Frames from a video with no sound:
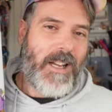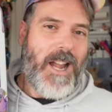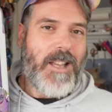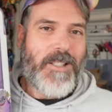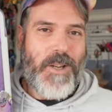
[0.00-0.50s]

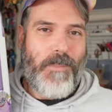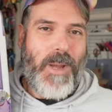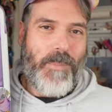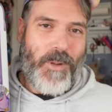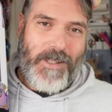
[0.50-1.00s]
costume
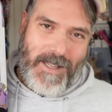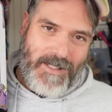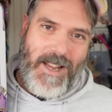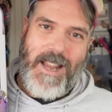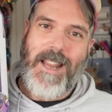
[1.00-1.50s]
people at
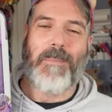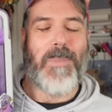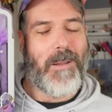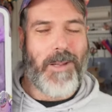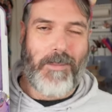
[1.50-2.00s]
Disney and
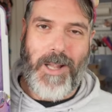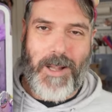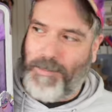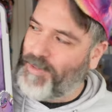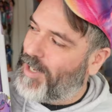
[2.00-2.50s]
blah, blah, blah.